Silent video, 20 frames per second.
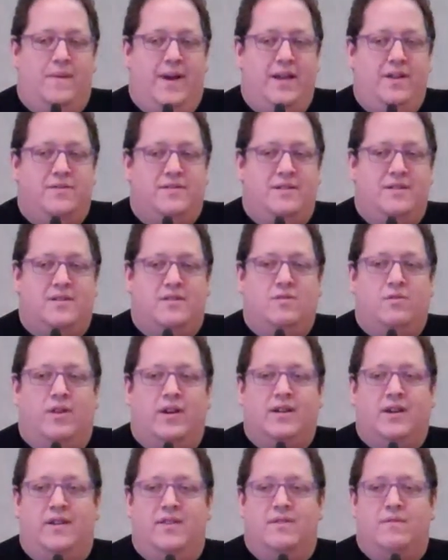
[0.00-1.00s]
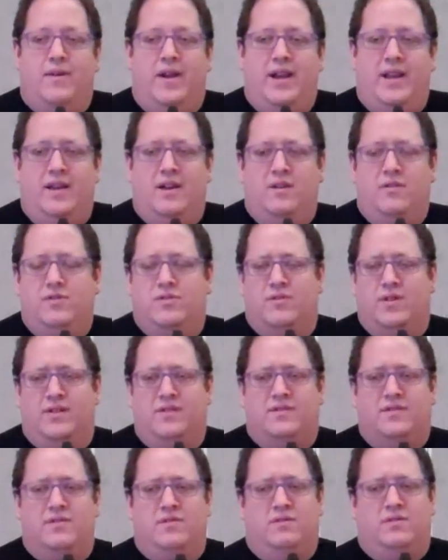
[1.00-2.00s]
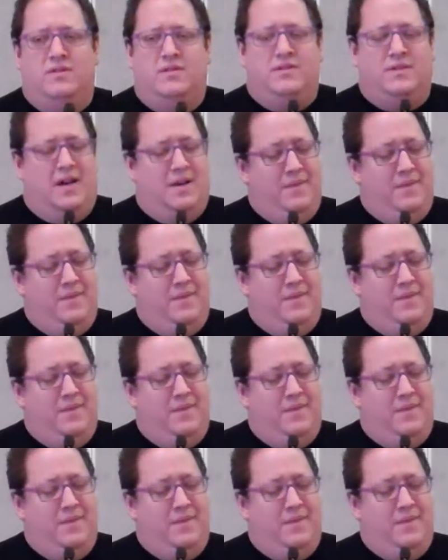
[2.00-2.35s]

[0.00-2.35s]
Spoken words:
I used to talk on the radio during school.